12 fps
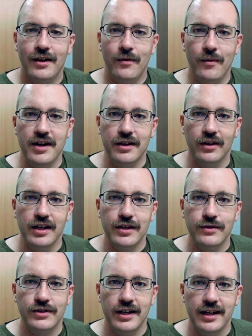when you're
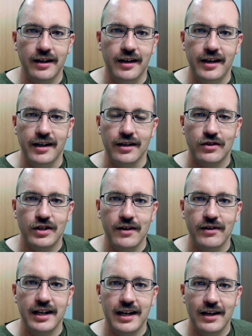using
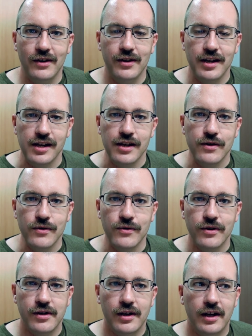shaving gear that
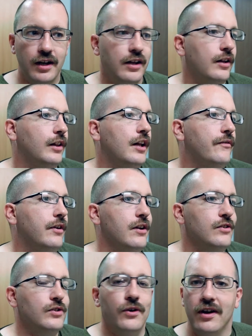you love and
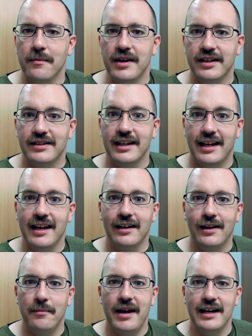enjoy, because it can
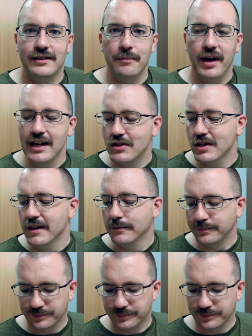come back to bite you.